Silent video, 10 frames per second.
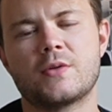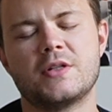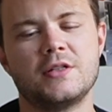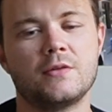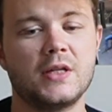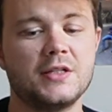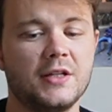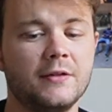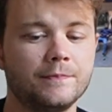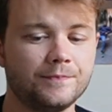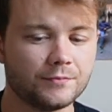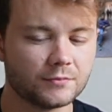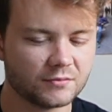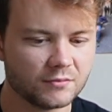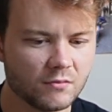2020
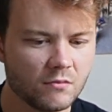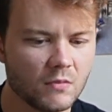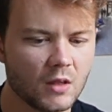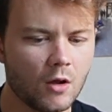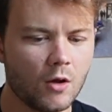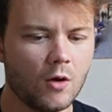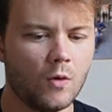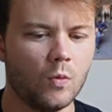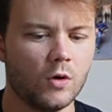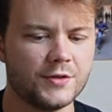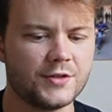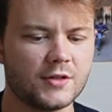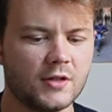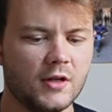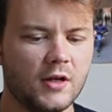was